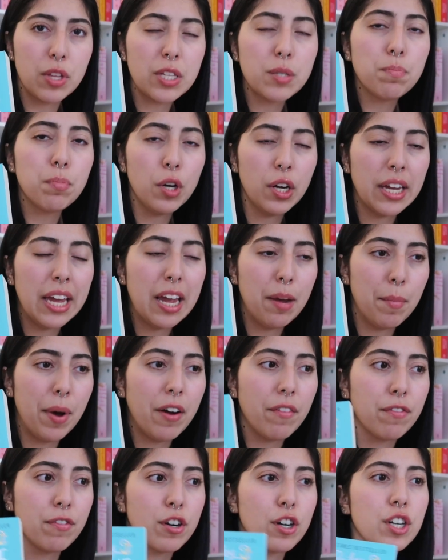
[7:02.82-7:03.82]
This book came
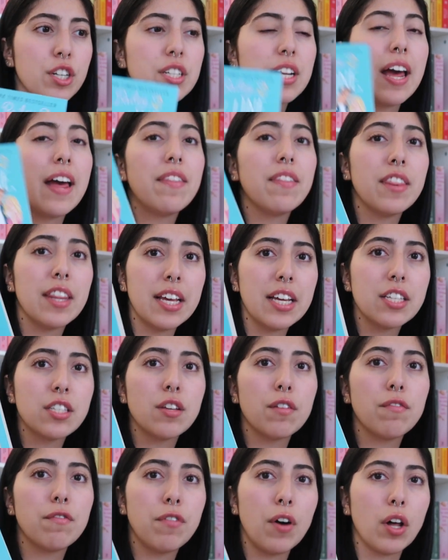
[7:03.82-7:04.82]
out first and
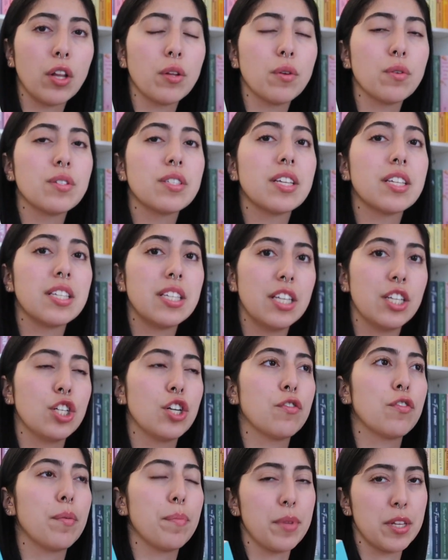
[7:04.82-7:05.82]
this follows the
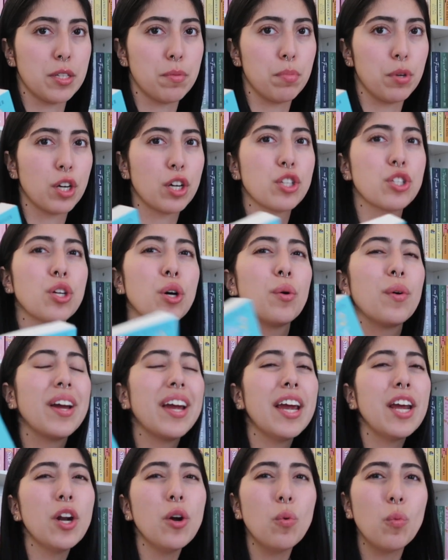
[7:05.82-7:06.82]
sister from this book. So
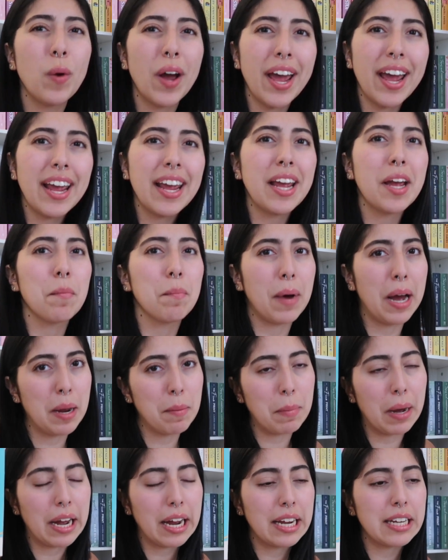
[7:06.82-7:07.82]
in a way, in my
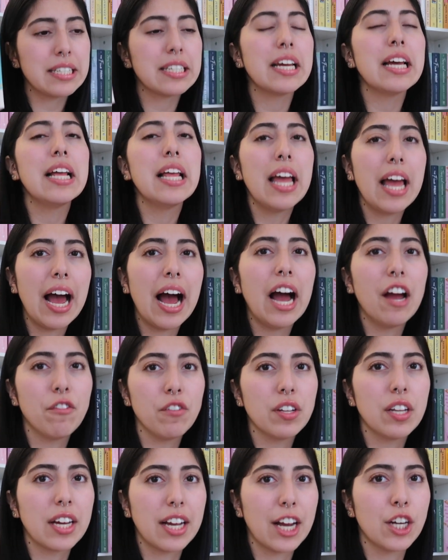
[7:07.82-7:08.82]
mind, I
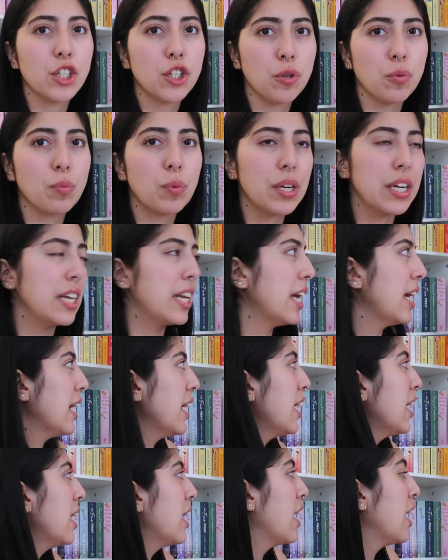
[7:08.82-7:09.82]
feel like I should read
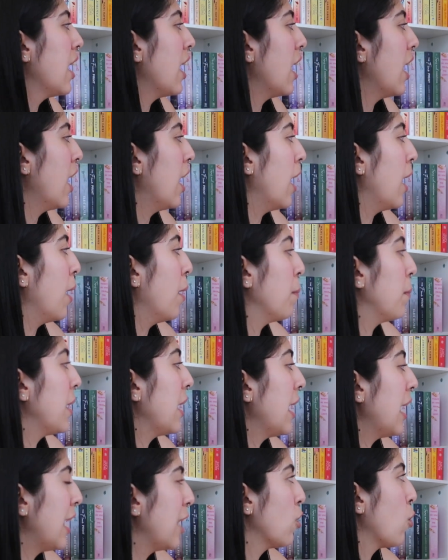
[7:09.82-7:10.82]
it
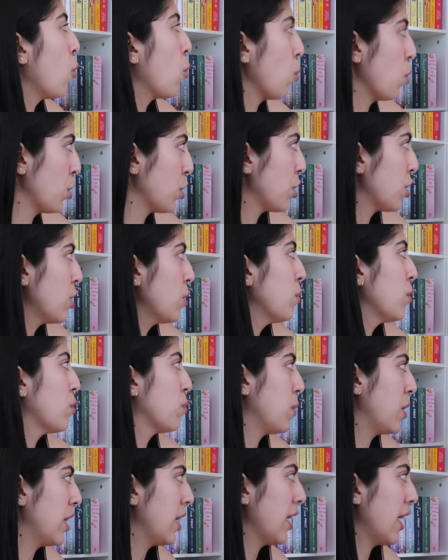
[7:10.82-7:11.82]
in order
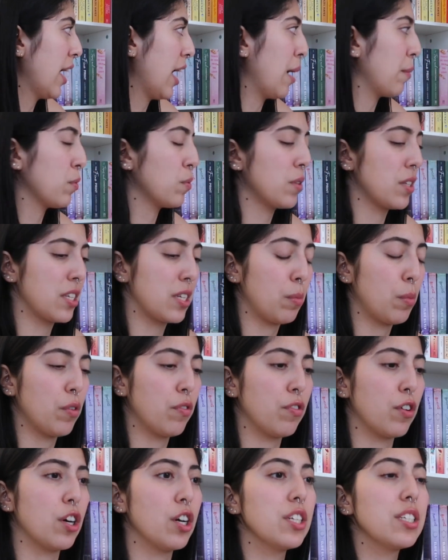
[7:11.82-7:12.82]
with reading It Happened One Summer
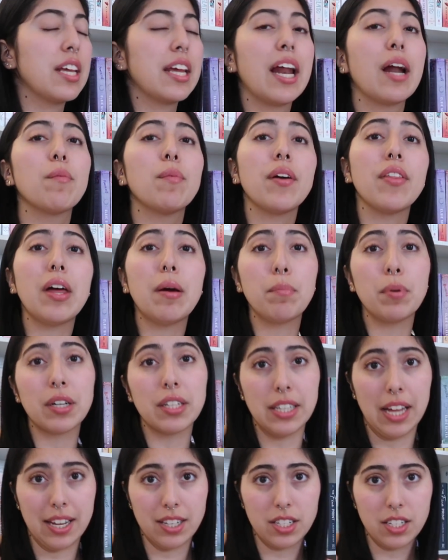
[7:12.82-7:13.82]
first, and I read that
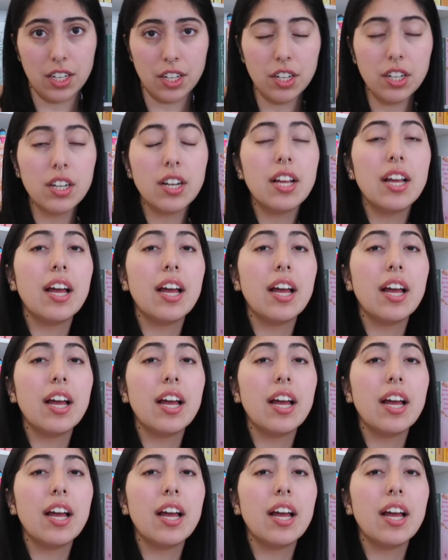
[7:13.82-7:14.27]
book last year.